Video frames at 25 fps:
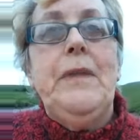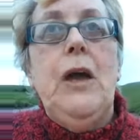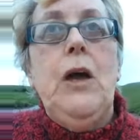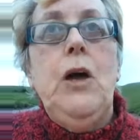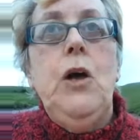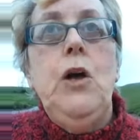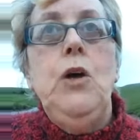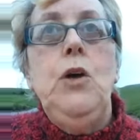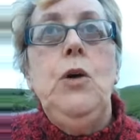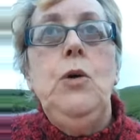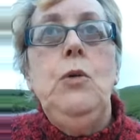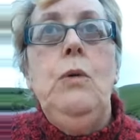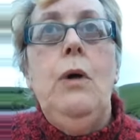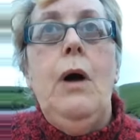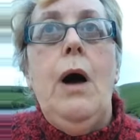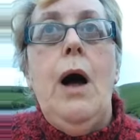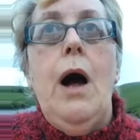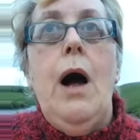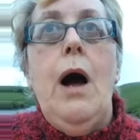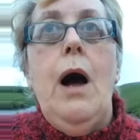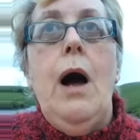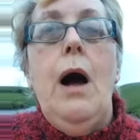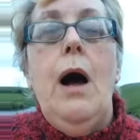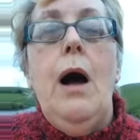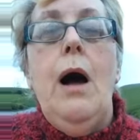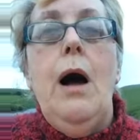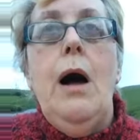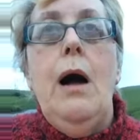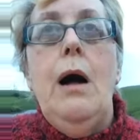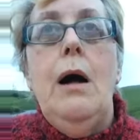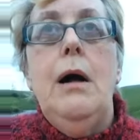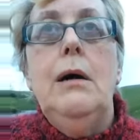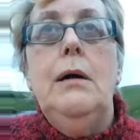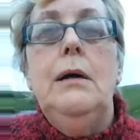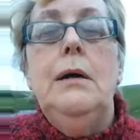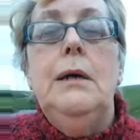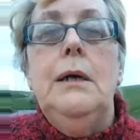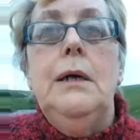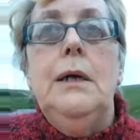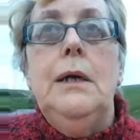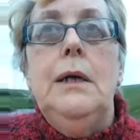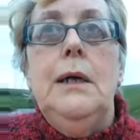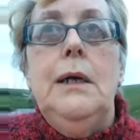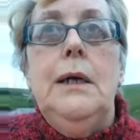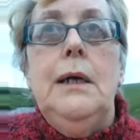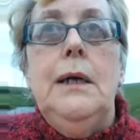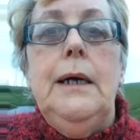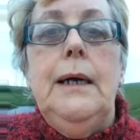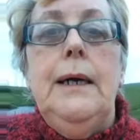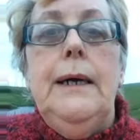who are
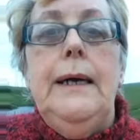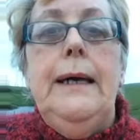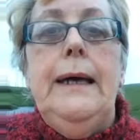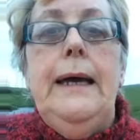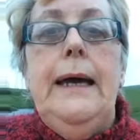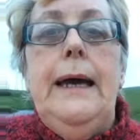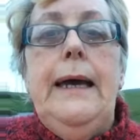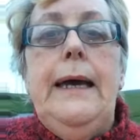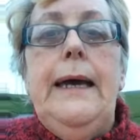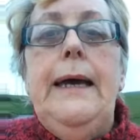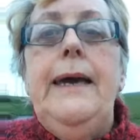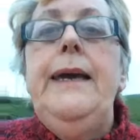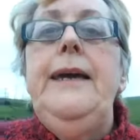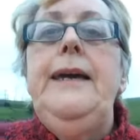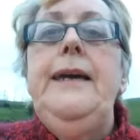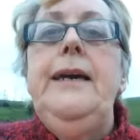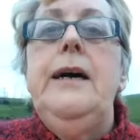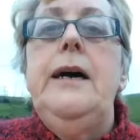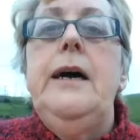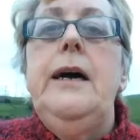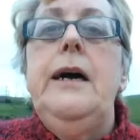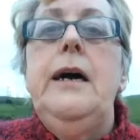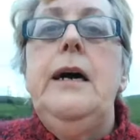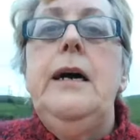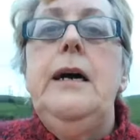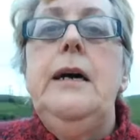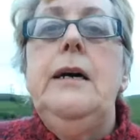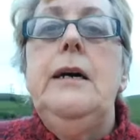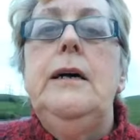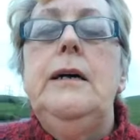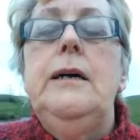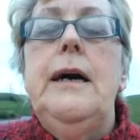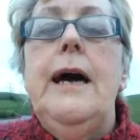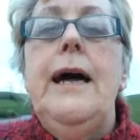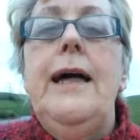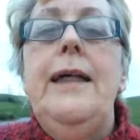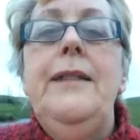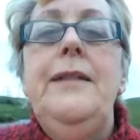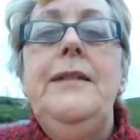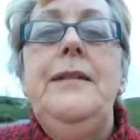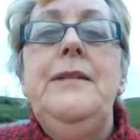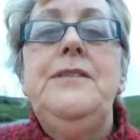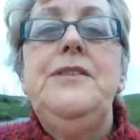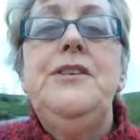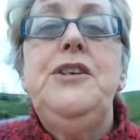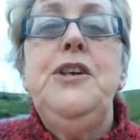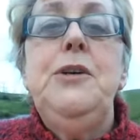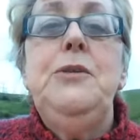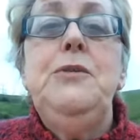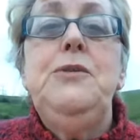here,
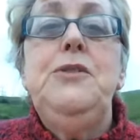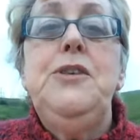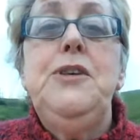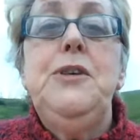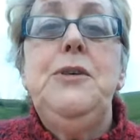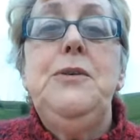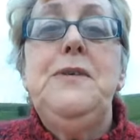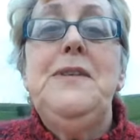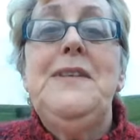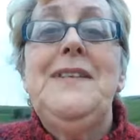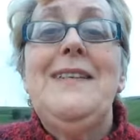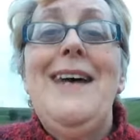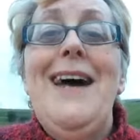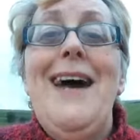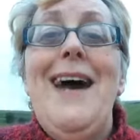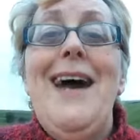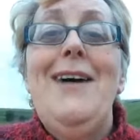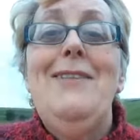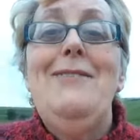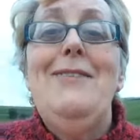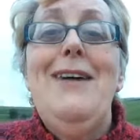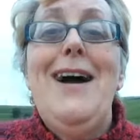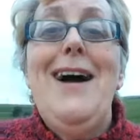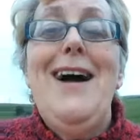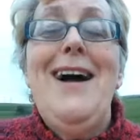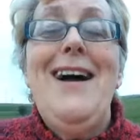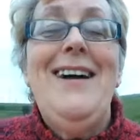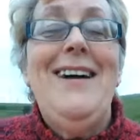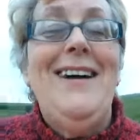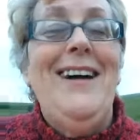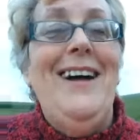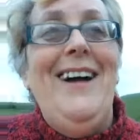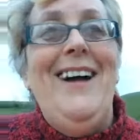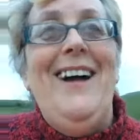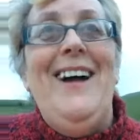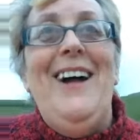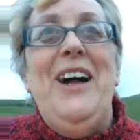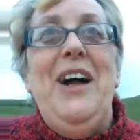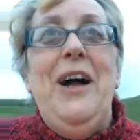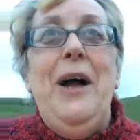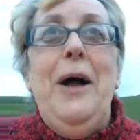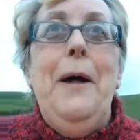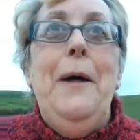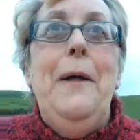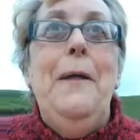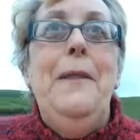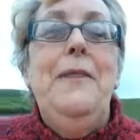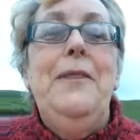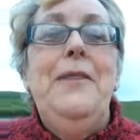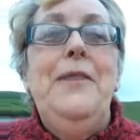and you too Sarah,
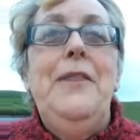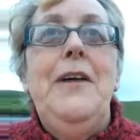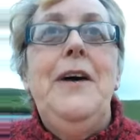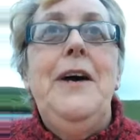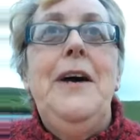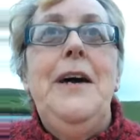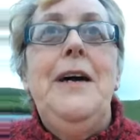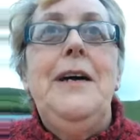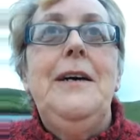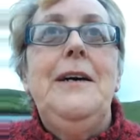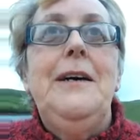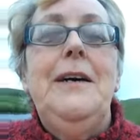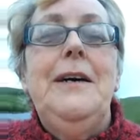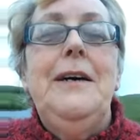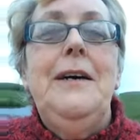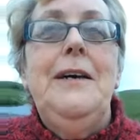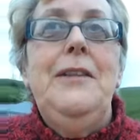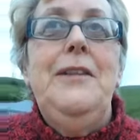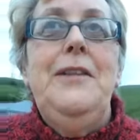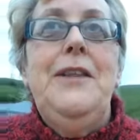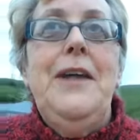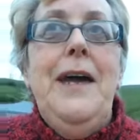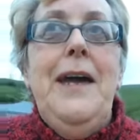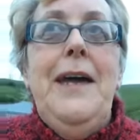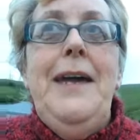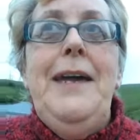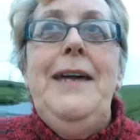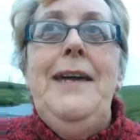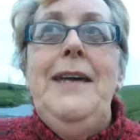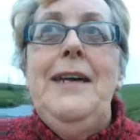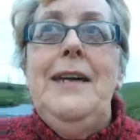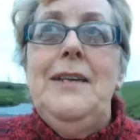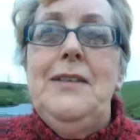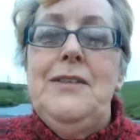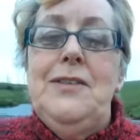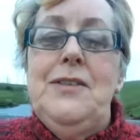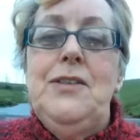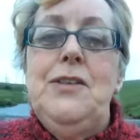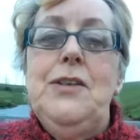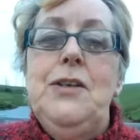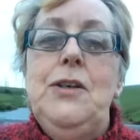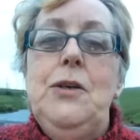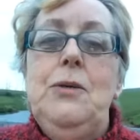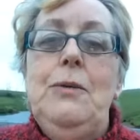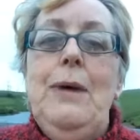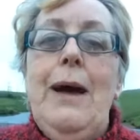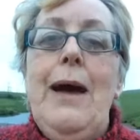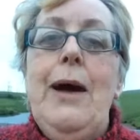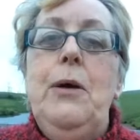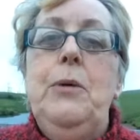they're here
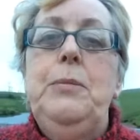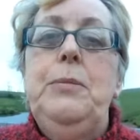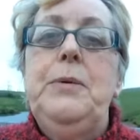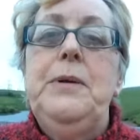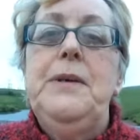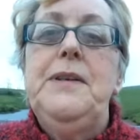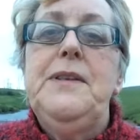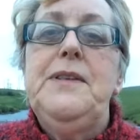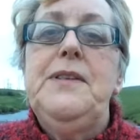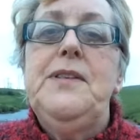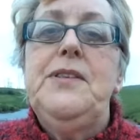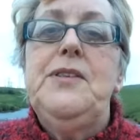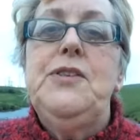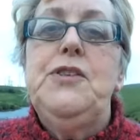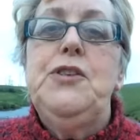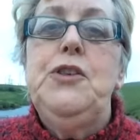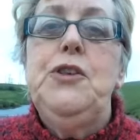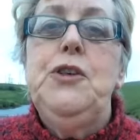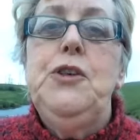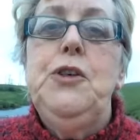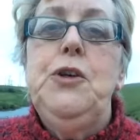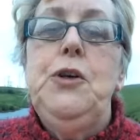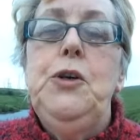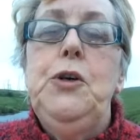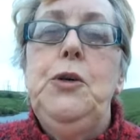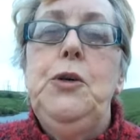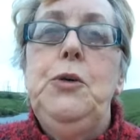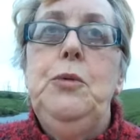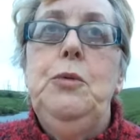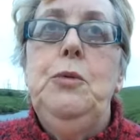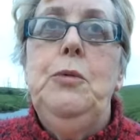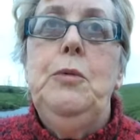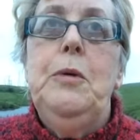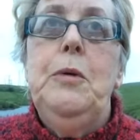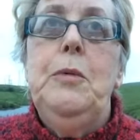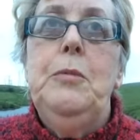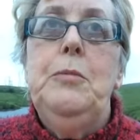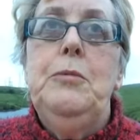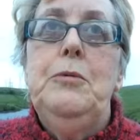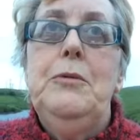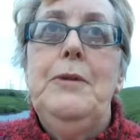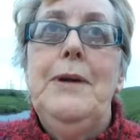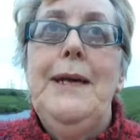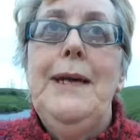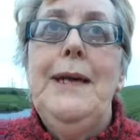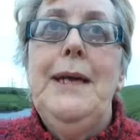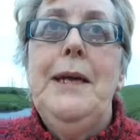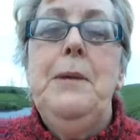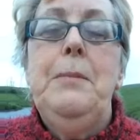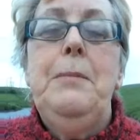to help us to
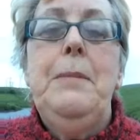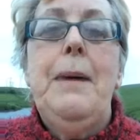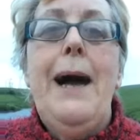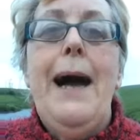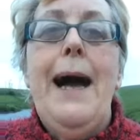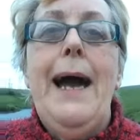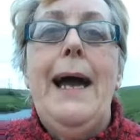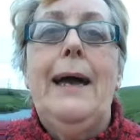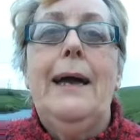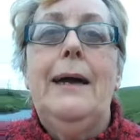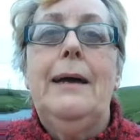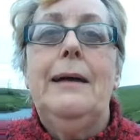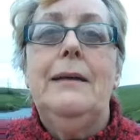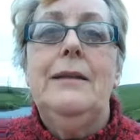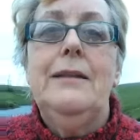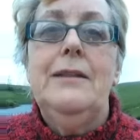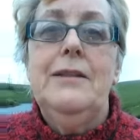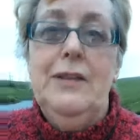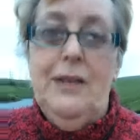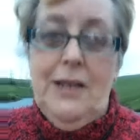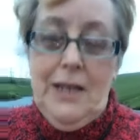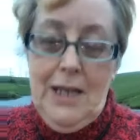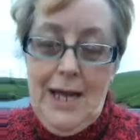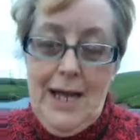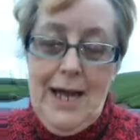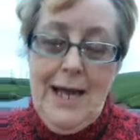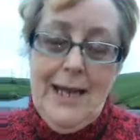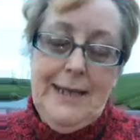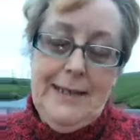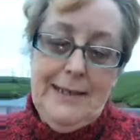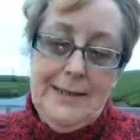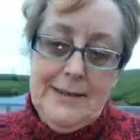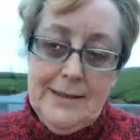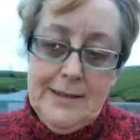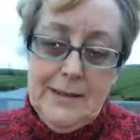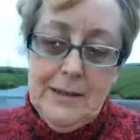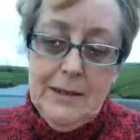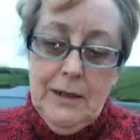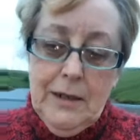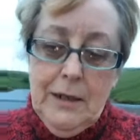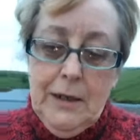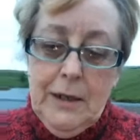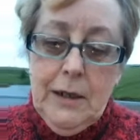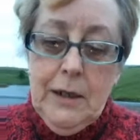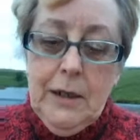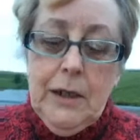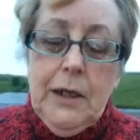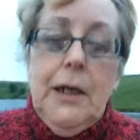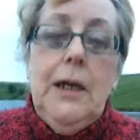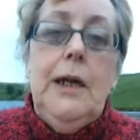bring back the light.
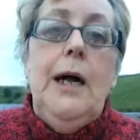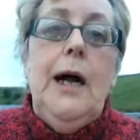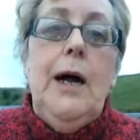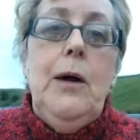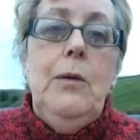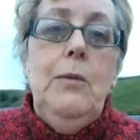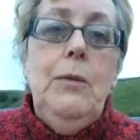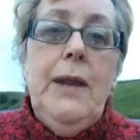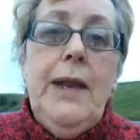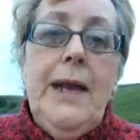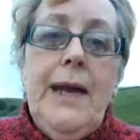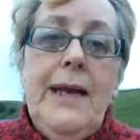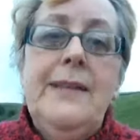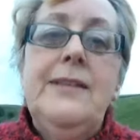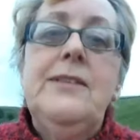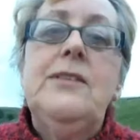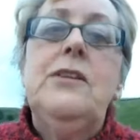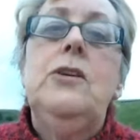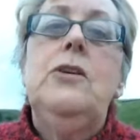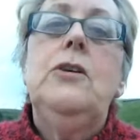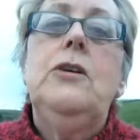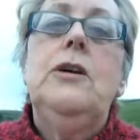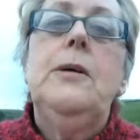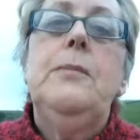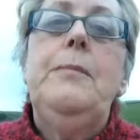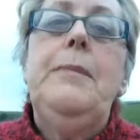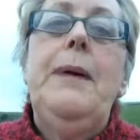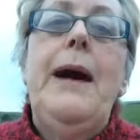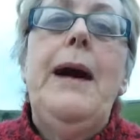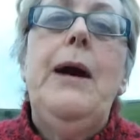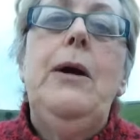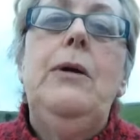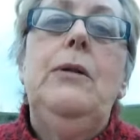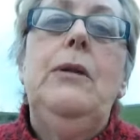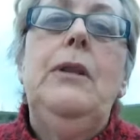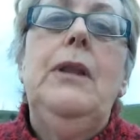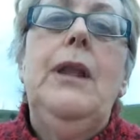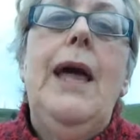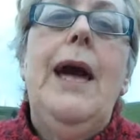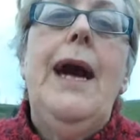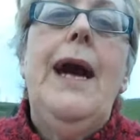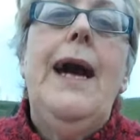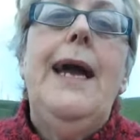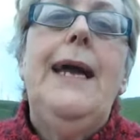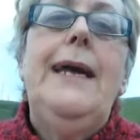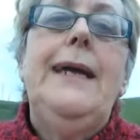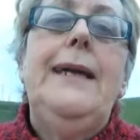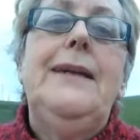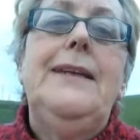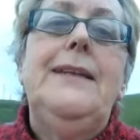And when I talk about
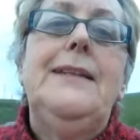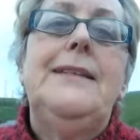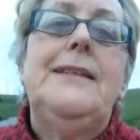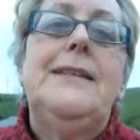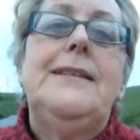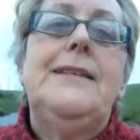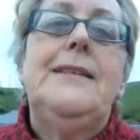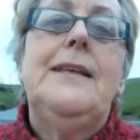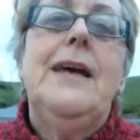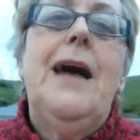light,